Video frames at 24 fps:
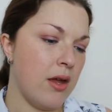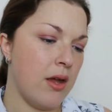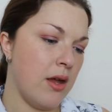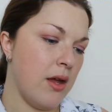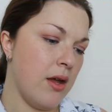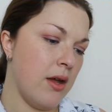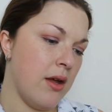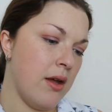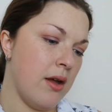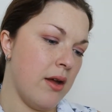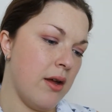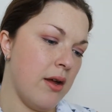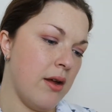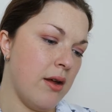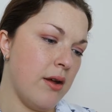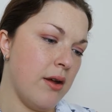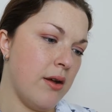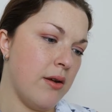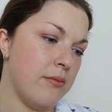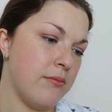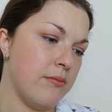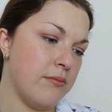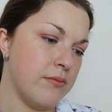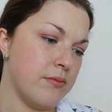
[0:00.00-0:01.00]

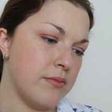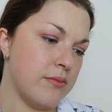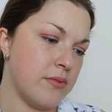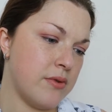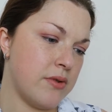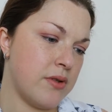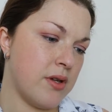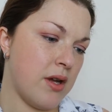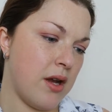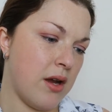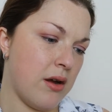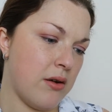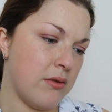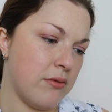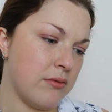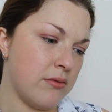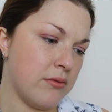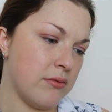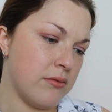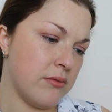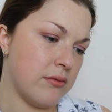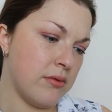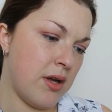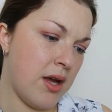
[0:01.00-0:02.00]
So
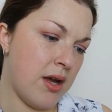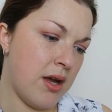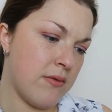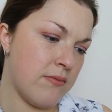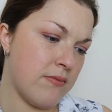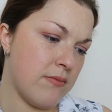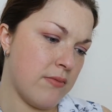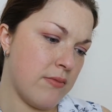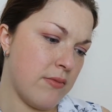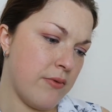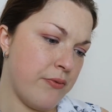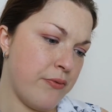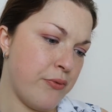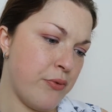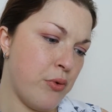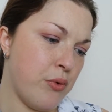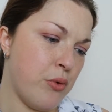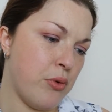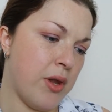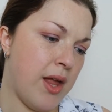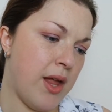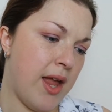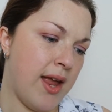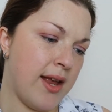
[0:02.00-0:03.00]
yeah, for
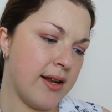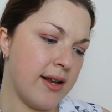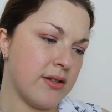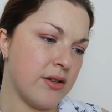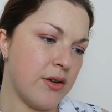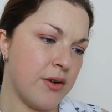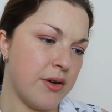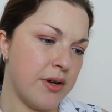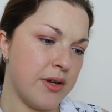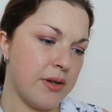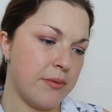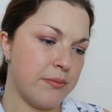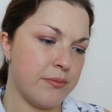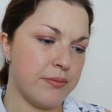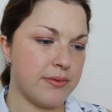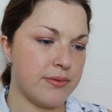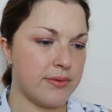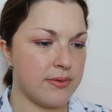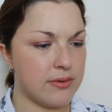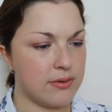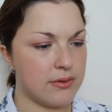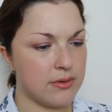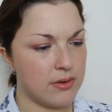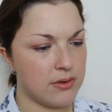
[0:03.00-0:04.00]
all hair
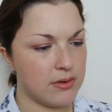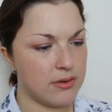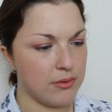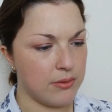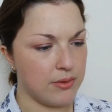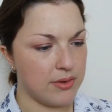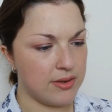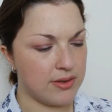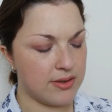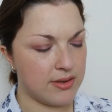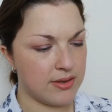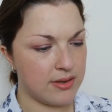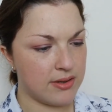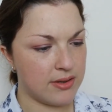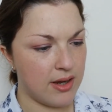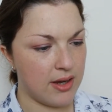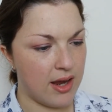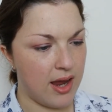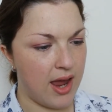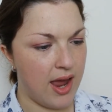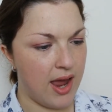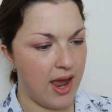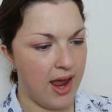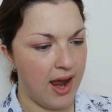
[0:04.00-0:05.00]
types. So it's
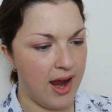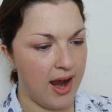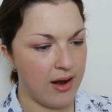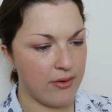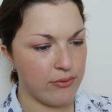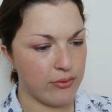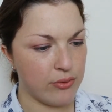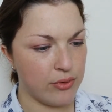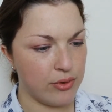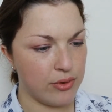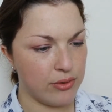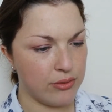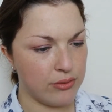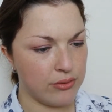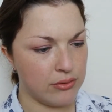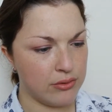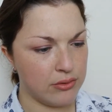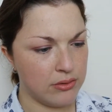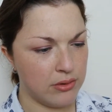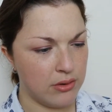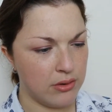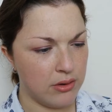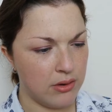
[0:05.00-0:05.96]
a hair oil.